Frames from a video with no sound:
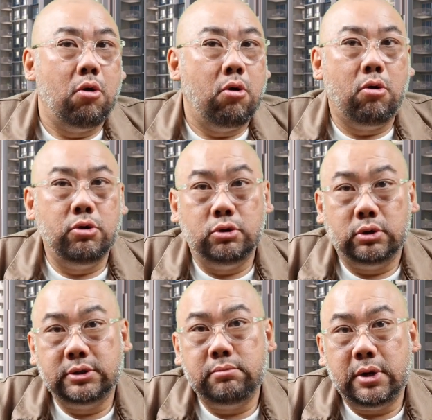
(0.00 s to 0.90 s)
or you
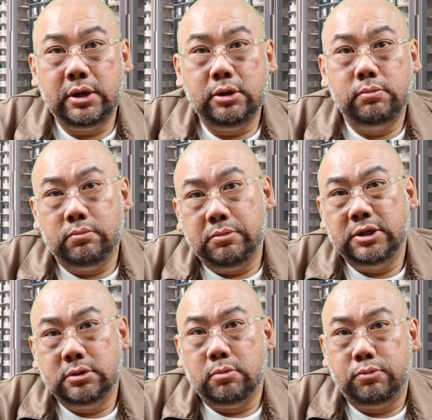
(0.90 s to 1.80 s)
lost some money,
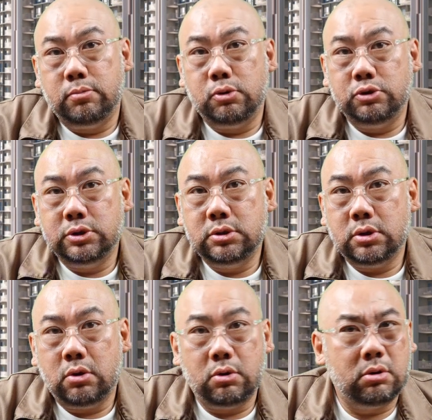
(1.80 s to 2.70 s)
missed a promotion,
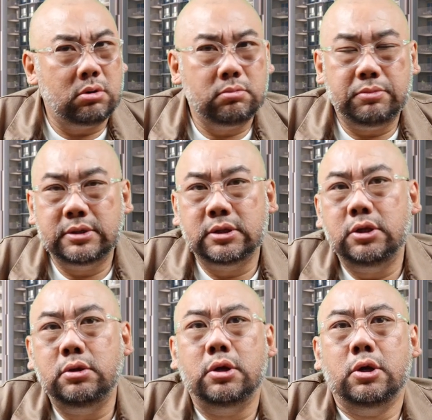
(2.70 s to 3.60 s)
or
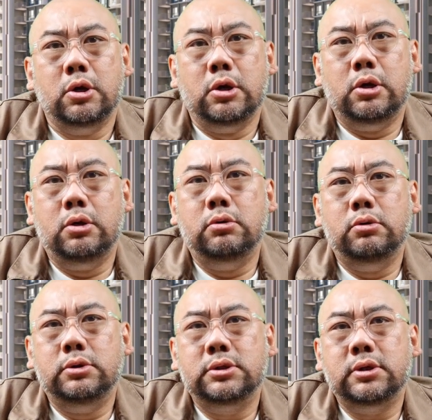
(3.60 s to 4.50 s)
basically
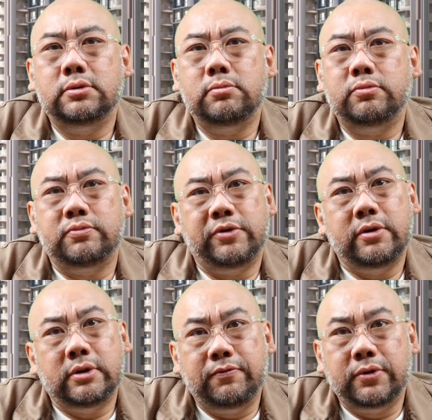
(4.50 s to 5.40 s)
you just have some
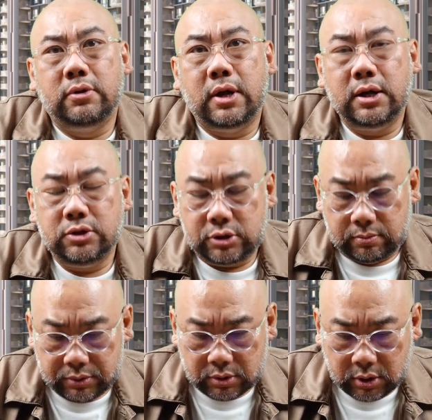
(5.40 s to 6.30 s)
very difficult hardship.